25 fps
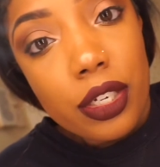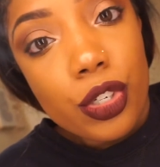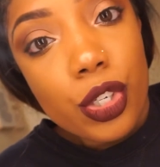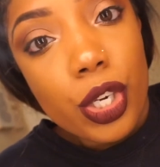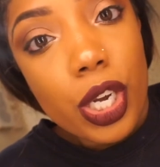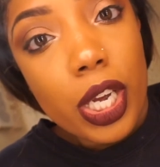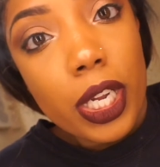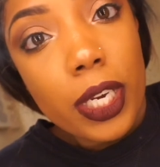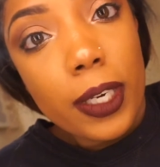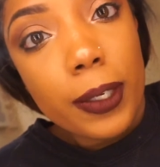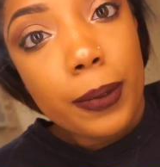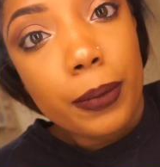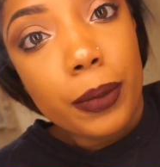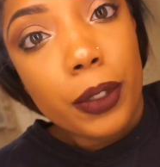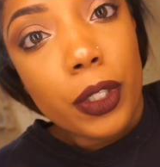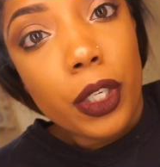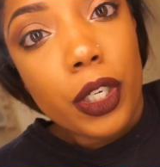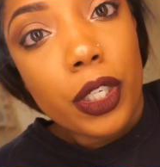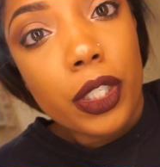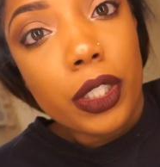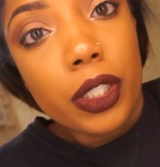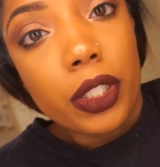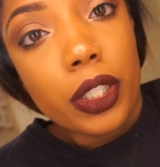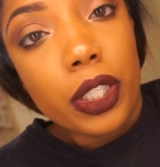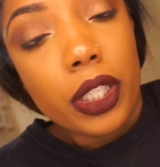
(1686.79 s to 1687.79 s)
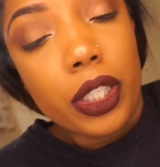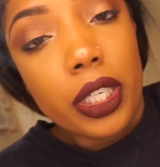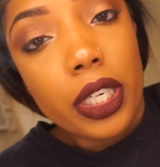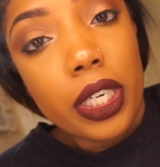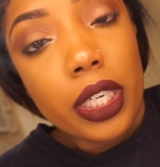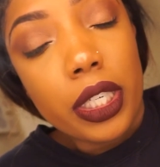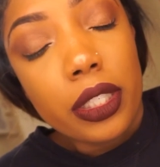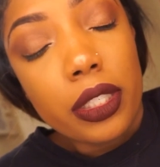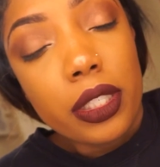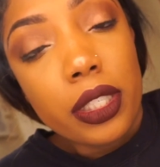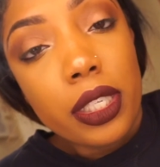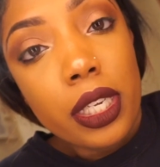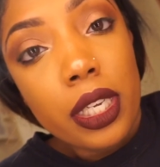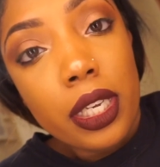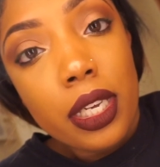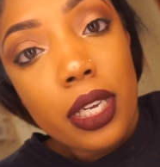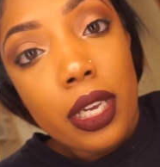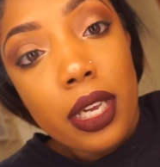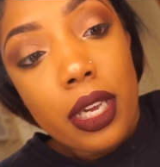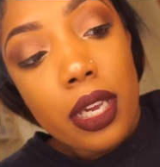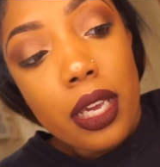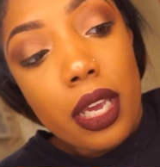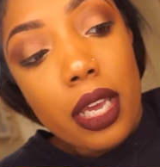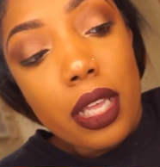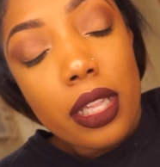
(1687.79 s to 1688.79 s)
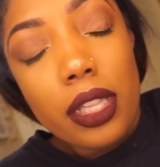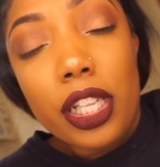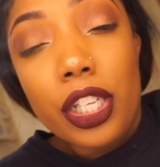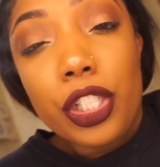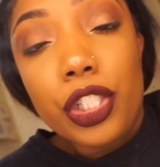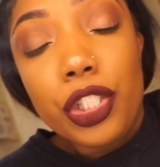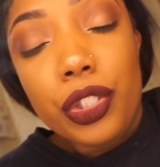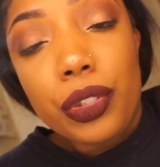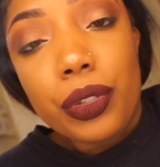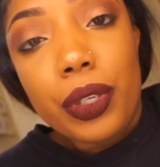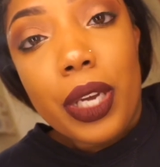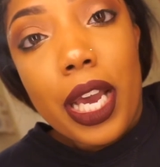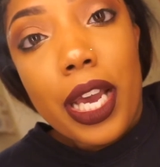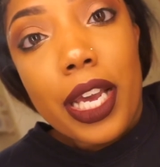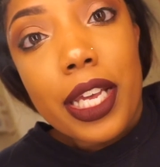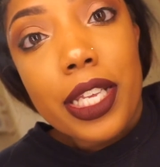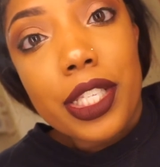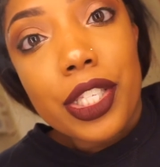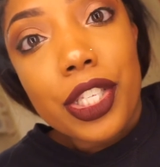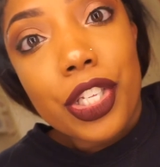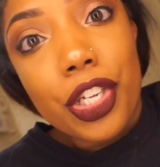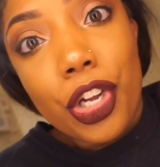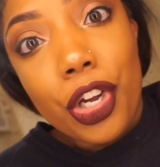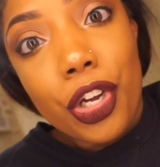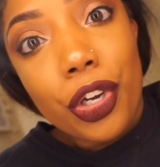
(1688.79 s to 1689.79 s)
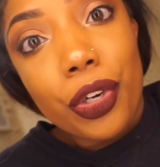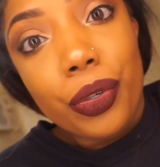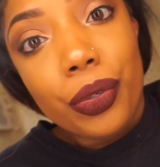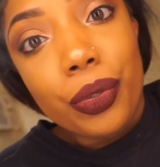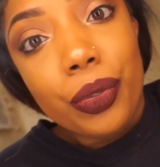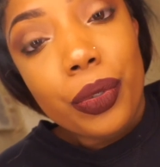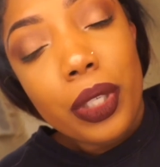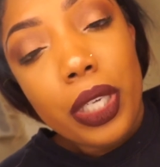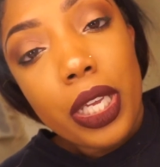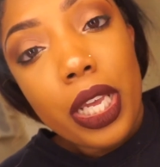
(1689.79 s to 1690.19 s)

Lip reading: try it up longer, and let you guys know